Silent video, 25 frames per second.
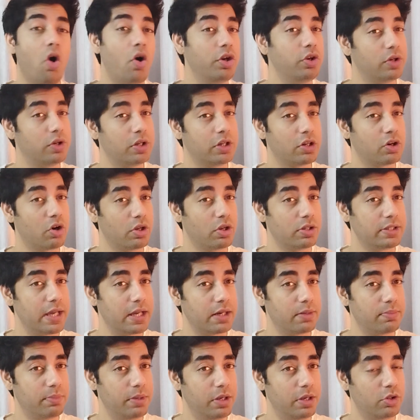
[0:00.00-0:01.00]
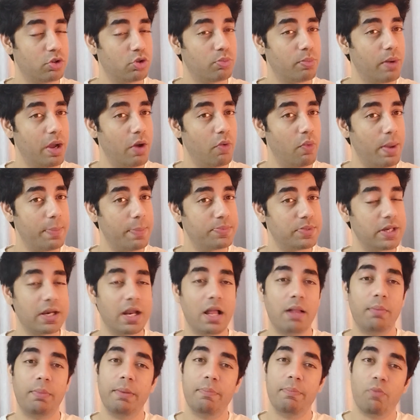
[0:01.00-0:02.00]
Or you can contact me through my website
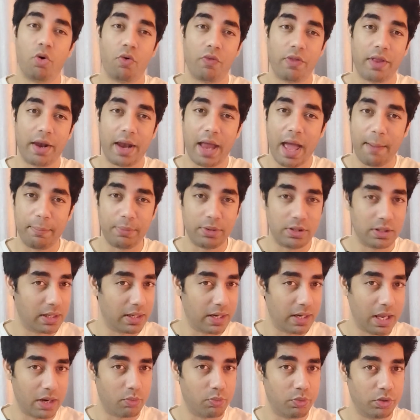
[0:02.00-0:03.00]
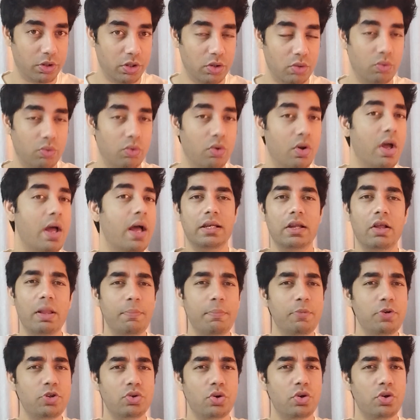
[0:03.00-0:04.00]
and I'll be more than happy to connect with you. Now let me